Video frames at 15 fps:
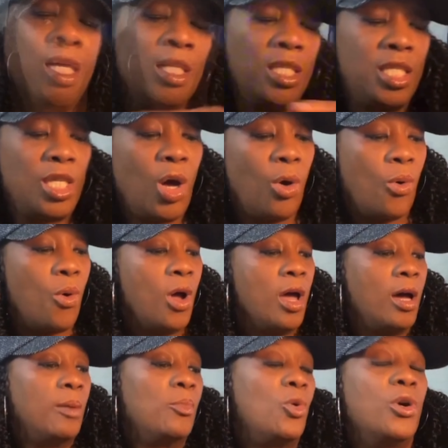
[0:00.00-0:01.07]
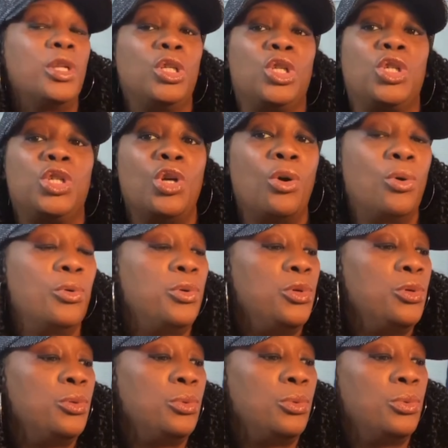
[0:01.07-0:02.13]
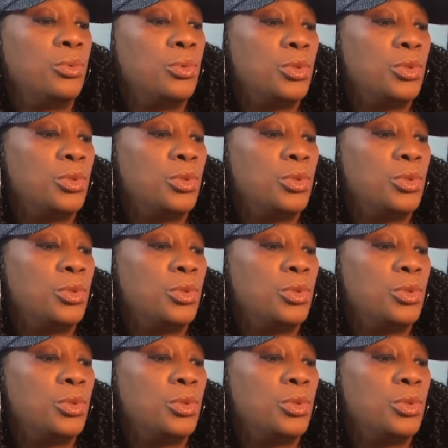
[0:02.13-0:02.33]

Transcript: So I'm going to show you